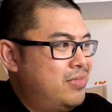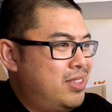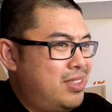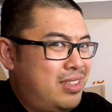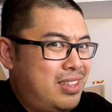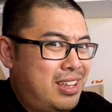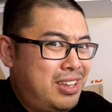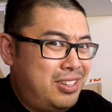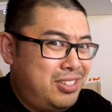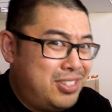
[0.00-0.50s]

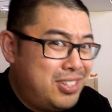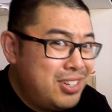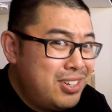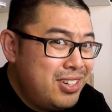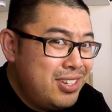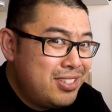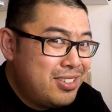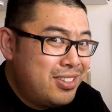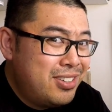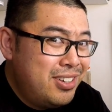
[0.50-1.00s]
Are you
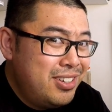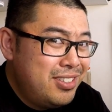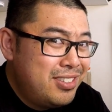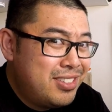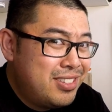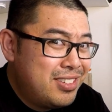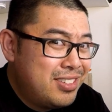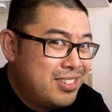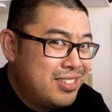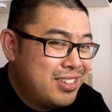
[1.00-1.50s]
serious,
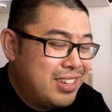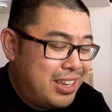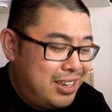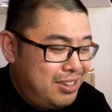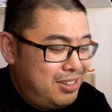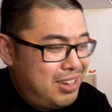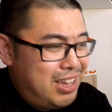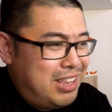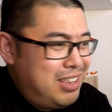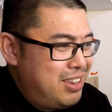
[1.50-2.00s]
Lawrence?
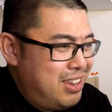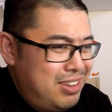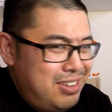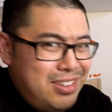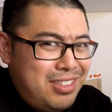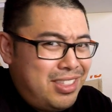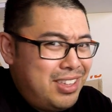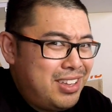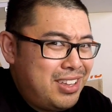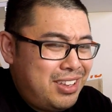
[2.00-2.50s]
And you're
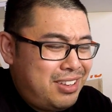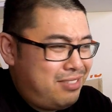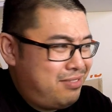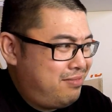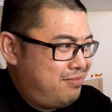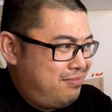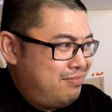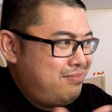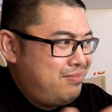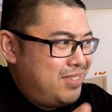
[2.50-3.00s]
thinking,
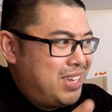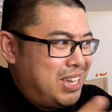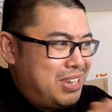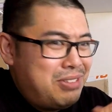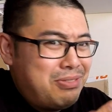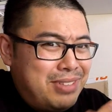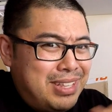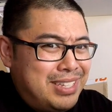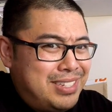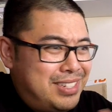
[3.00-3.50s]
are you
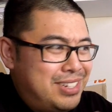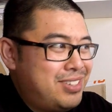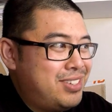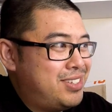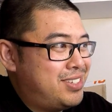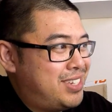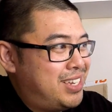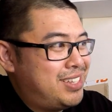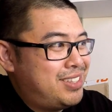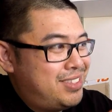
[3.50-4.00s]
really
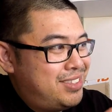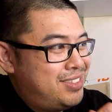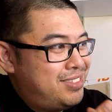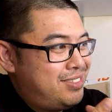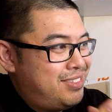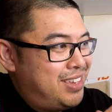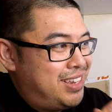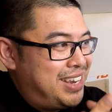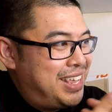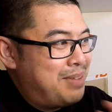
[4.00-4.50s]
serious that
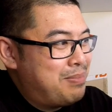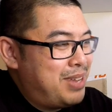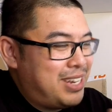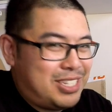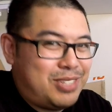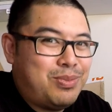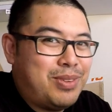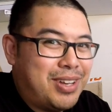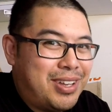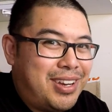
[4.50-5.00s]
an Air
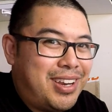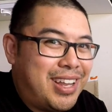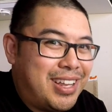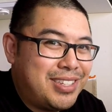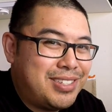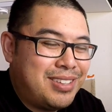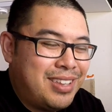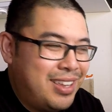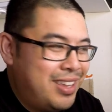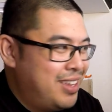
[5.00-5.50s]
Max 1
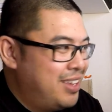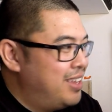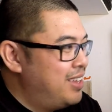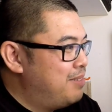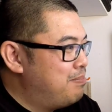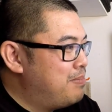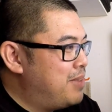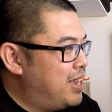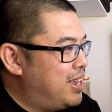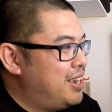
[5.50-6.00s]
has
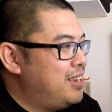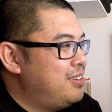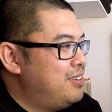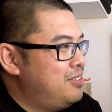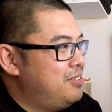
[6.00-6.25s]
made